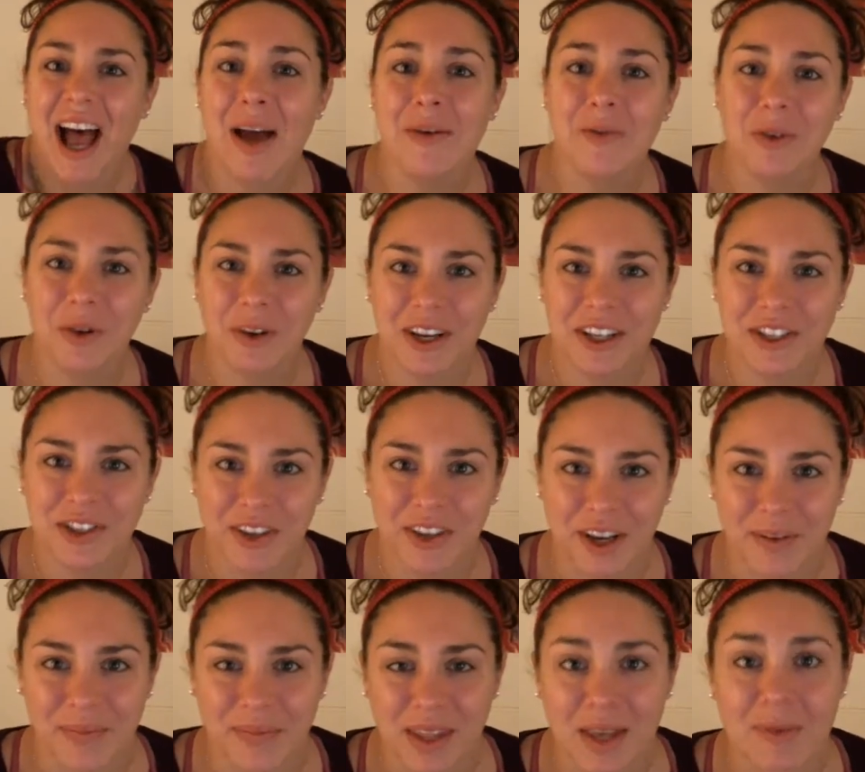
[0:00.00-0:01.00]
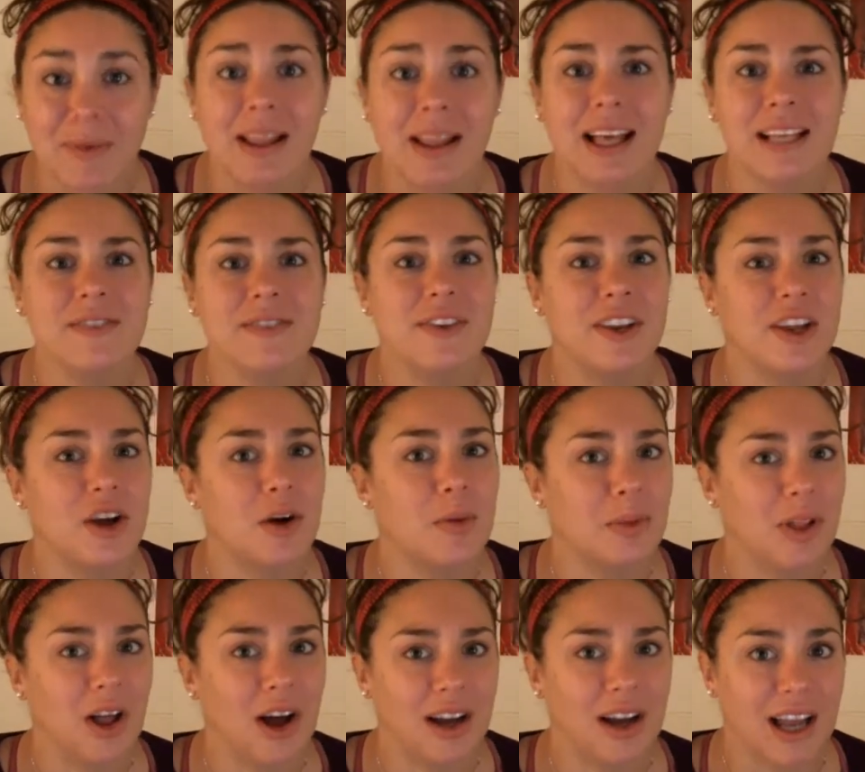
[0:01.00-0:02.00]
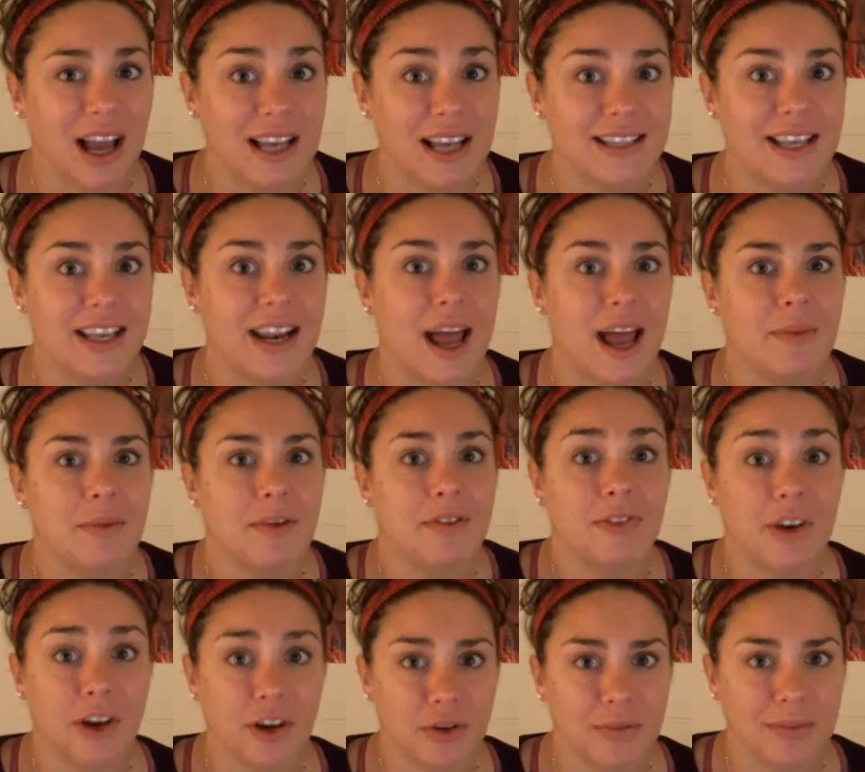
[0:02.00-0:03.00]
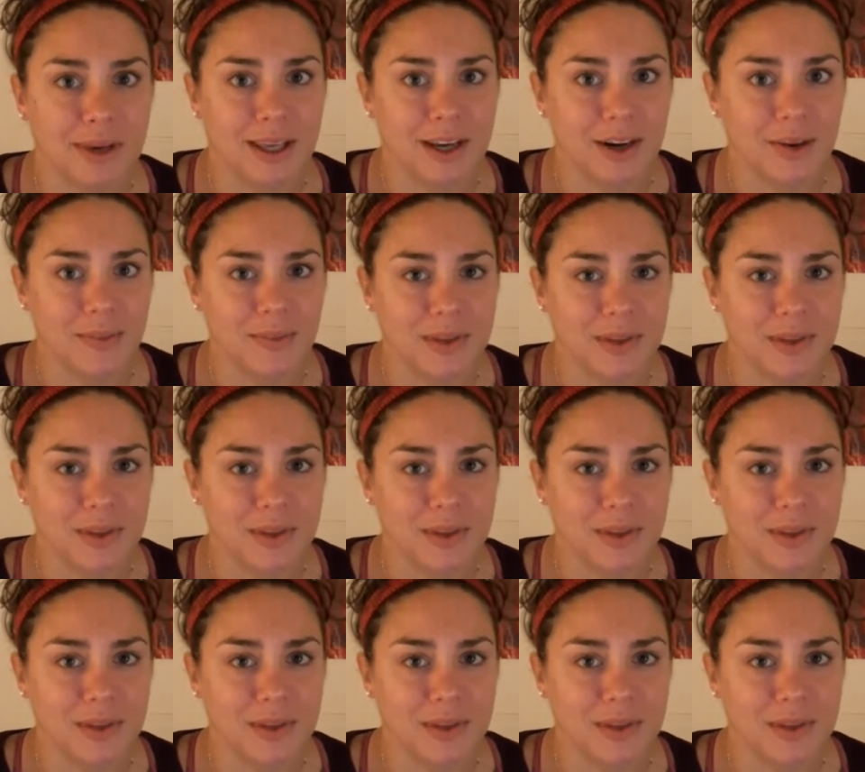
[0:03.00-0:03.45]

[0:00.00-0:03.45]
Courtney Julia. In my last video blog, I said I'm a volume eater.